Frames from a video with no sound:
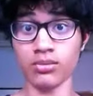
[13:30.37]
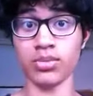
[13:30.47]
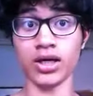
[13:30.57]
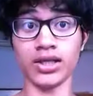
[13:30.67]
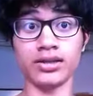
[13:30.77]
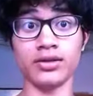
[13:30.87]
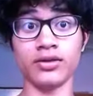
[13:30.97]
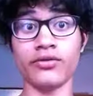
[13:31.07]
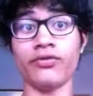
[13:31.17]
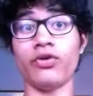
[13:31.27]
But
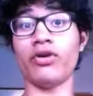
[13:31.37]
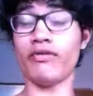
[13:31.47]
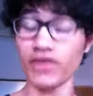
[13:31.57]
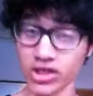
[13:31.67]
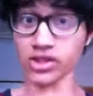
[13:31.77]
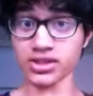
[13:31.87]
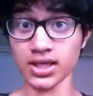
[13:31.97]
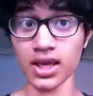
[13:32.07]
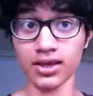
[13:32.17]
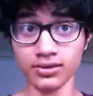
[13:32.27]
for revision's
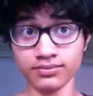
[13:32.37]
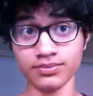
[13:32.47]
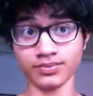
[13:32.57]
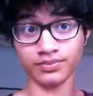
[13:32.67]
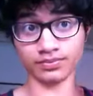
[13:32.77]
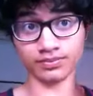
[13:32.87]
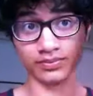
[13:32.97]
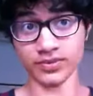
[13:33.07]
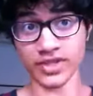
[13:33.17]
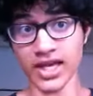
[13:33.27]
sake,
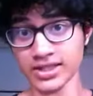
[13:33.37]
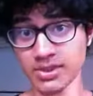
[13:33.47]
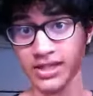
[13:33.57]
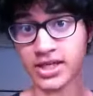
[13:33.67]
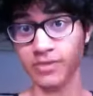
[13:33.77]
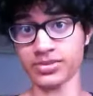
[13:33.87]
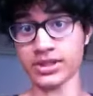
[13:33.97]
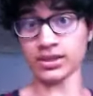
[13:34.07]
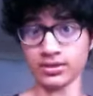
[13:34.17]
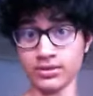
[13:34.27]
that's my tips.